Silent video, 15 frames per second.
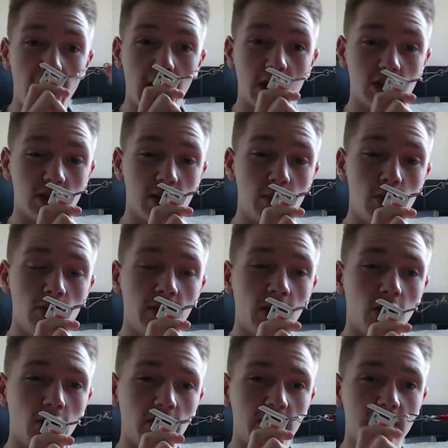actually moving
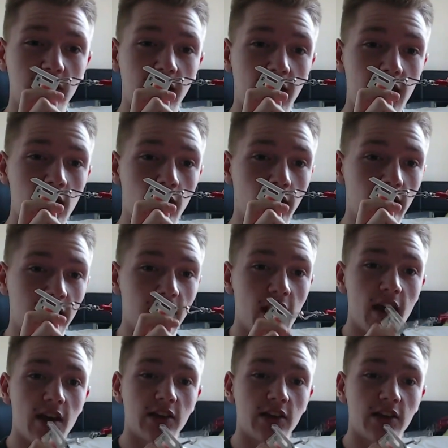on to the key rings.